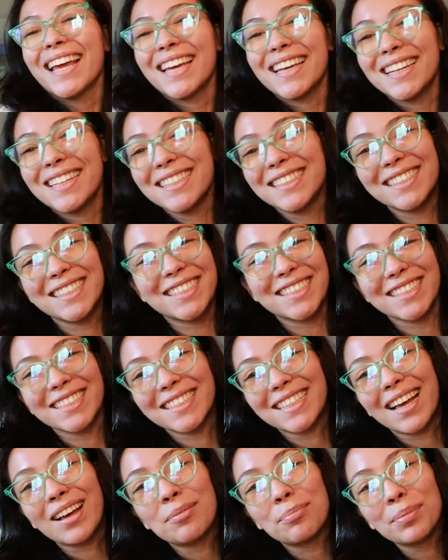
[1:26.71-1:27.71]
it is
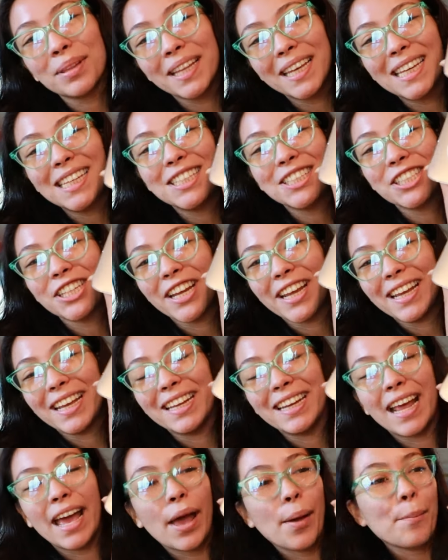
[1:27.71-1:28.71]
just a plain
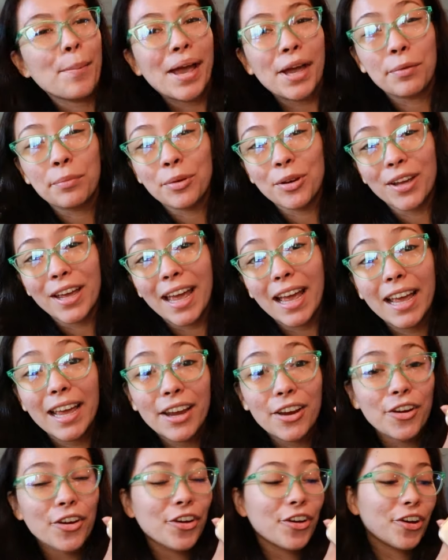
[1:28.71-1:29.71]
Jane MacBook
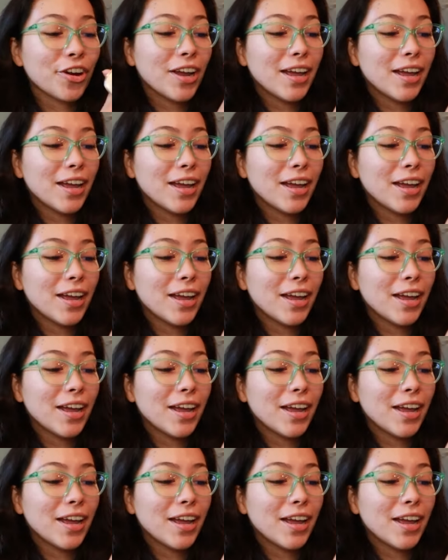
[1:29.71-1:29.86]
Air.